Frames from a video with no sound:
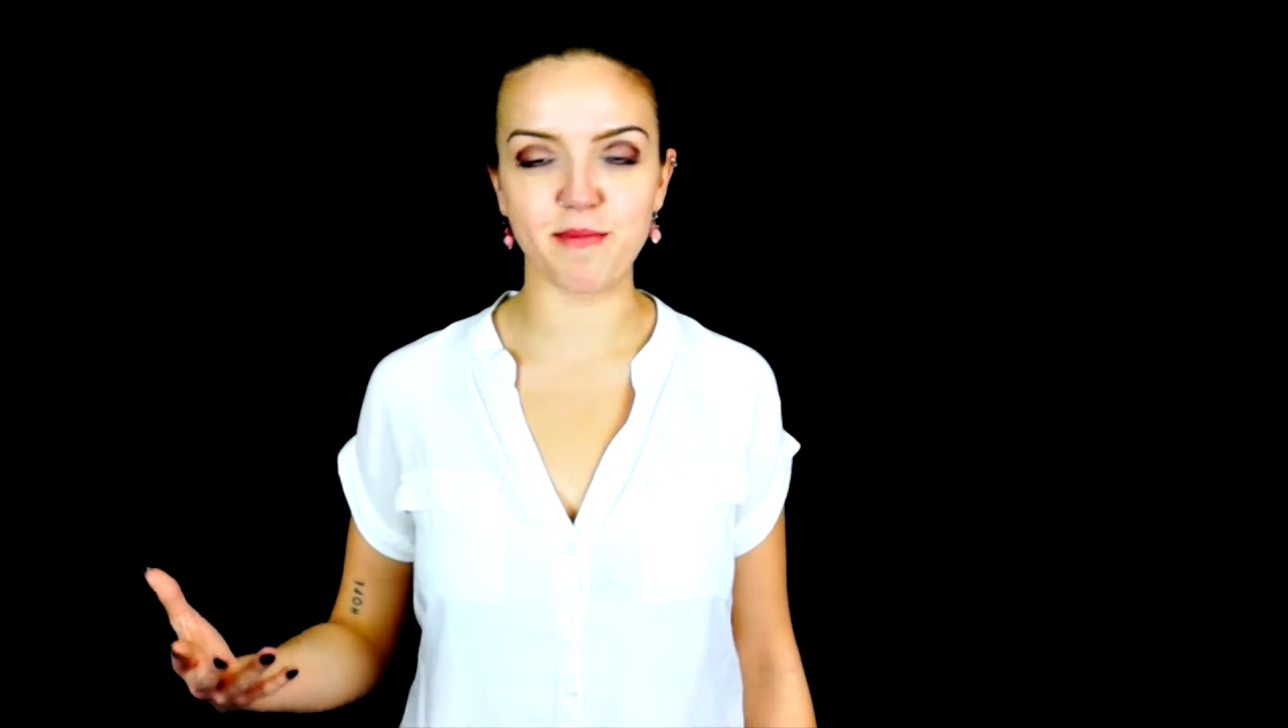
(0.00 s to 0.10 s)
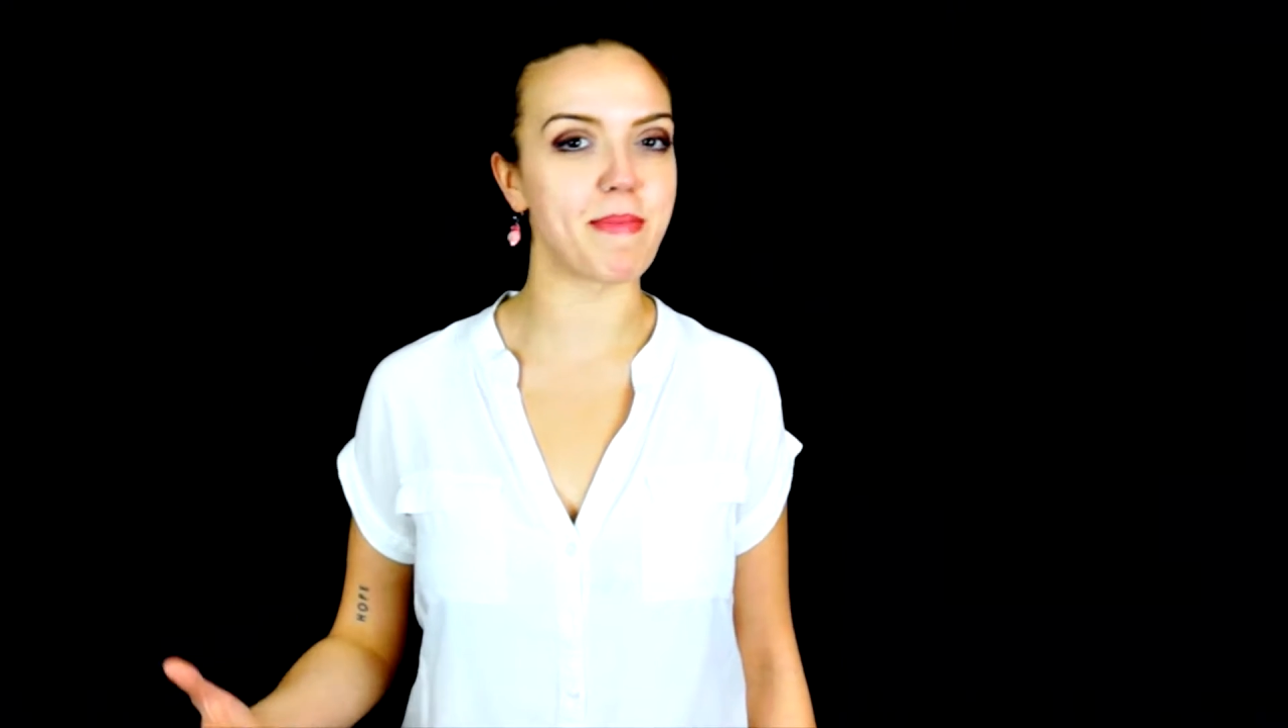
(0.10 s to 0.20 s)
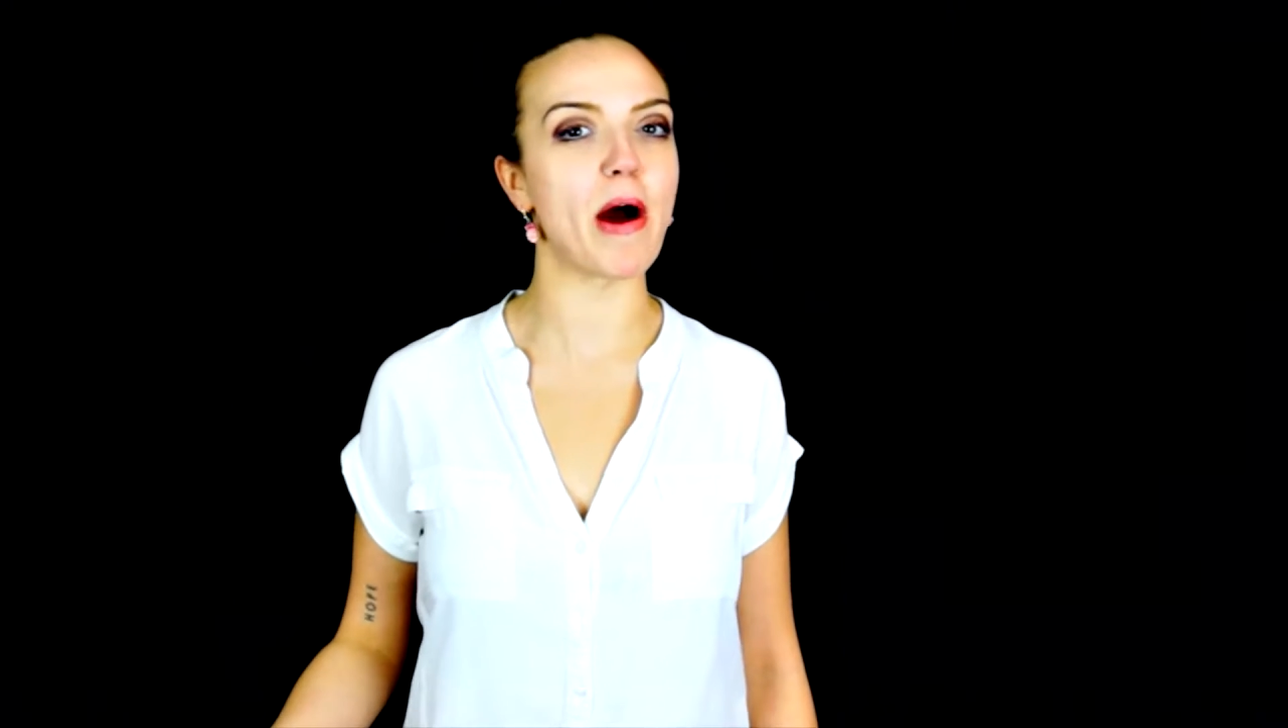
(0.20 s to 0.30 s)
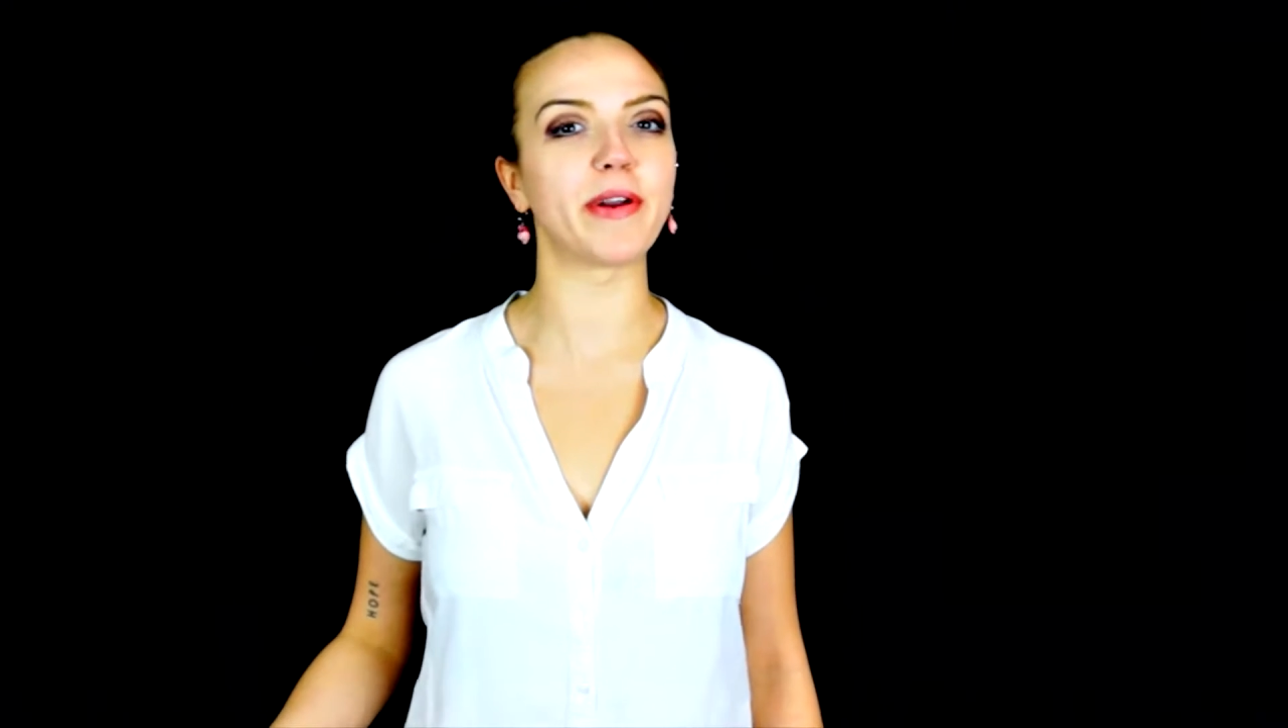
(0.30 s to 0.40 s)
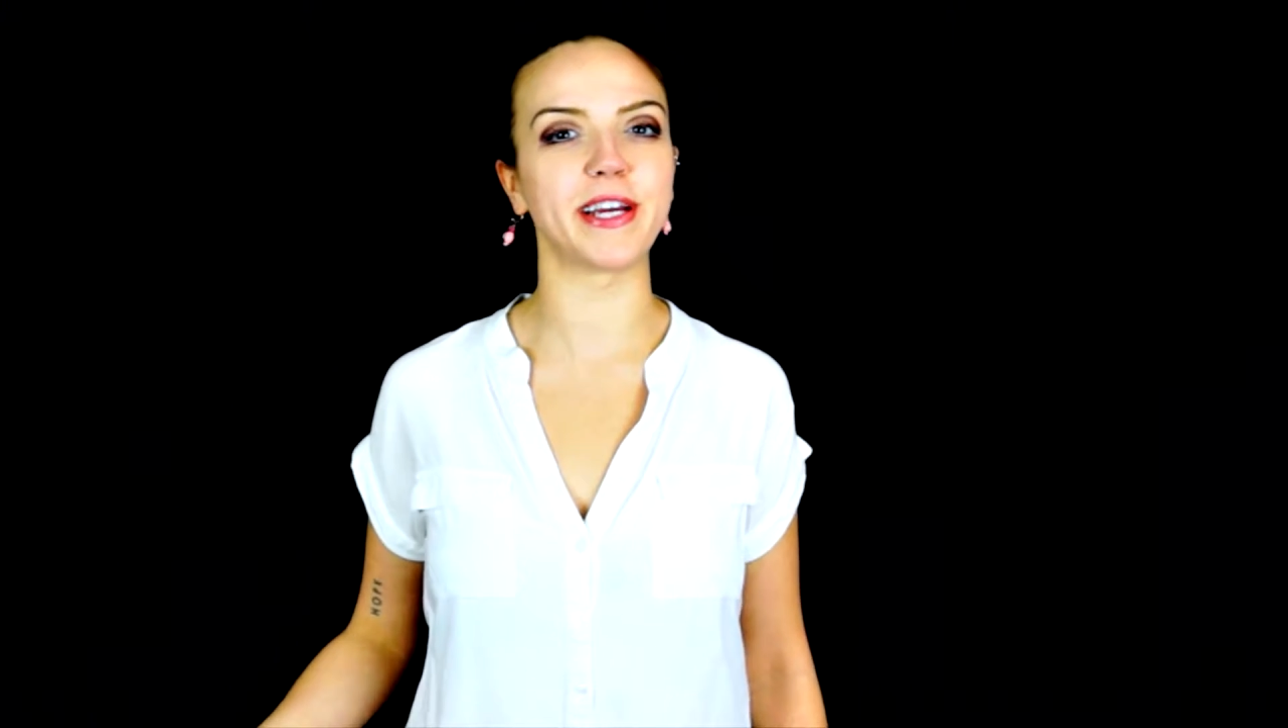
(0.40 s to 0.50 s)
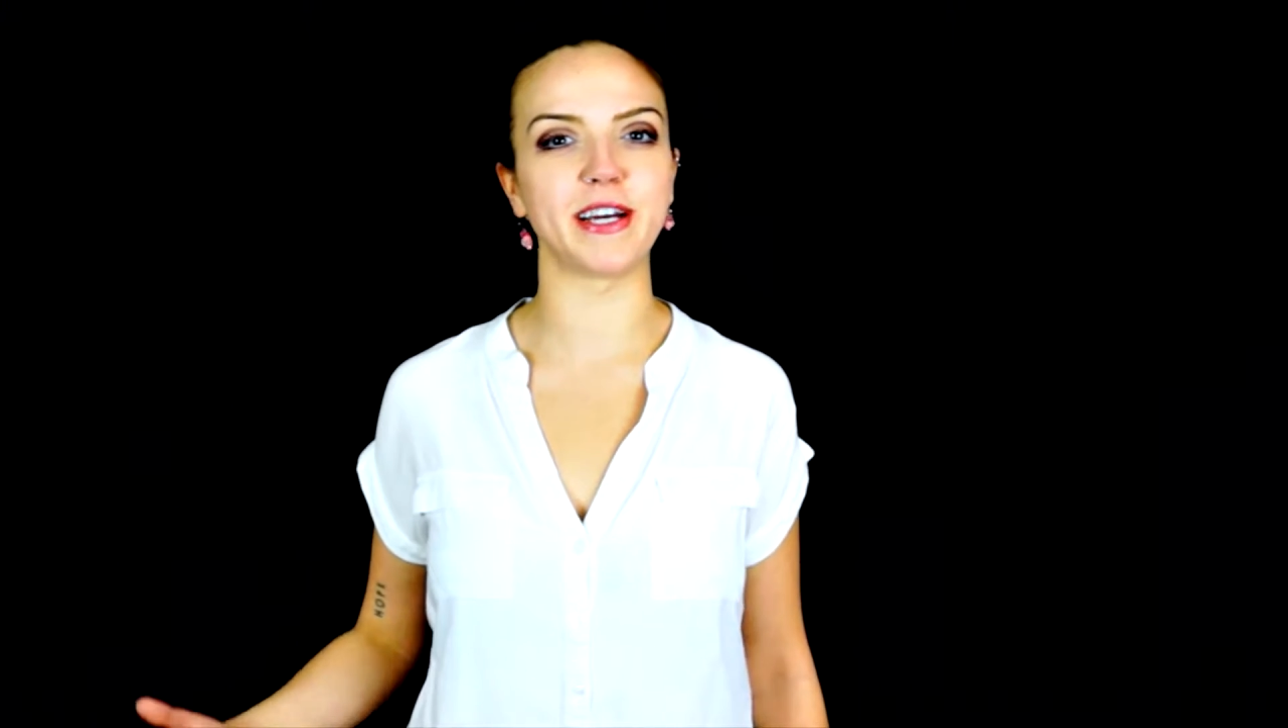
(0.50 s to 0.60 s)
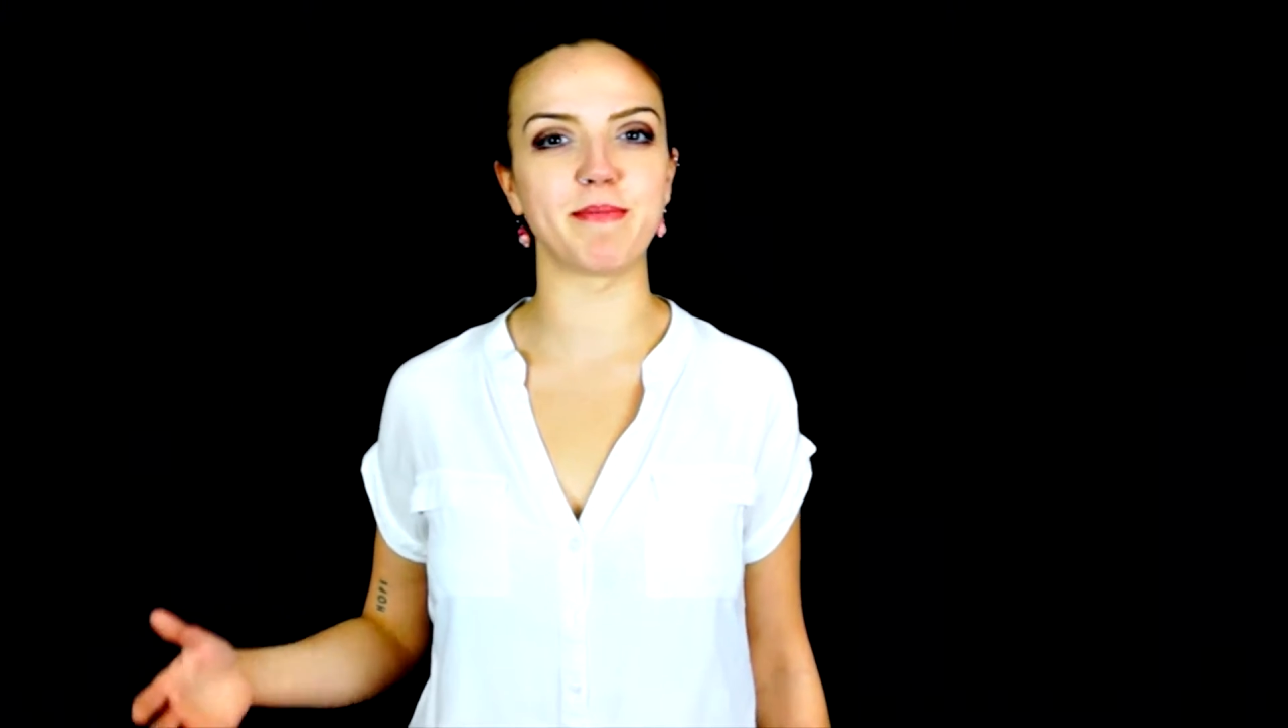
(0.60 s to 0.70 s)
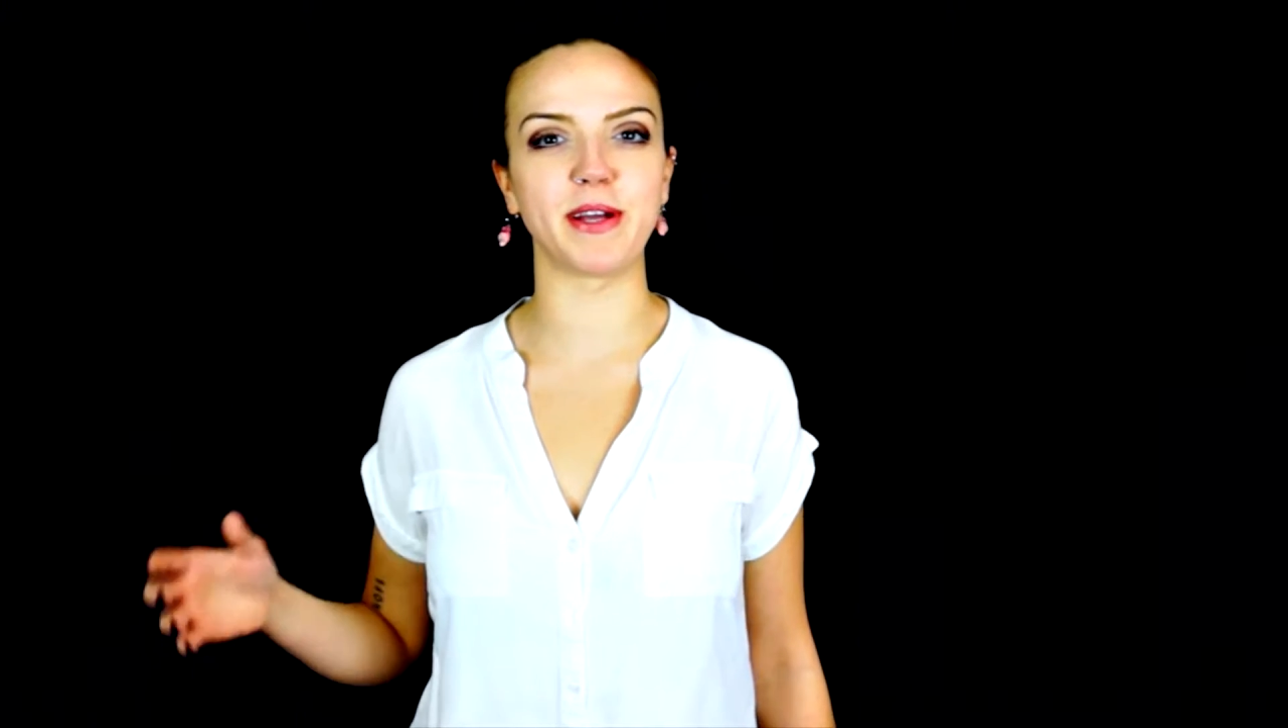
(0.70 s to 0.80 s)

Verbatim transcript: about him.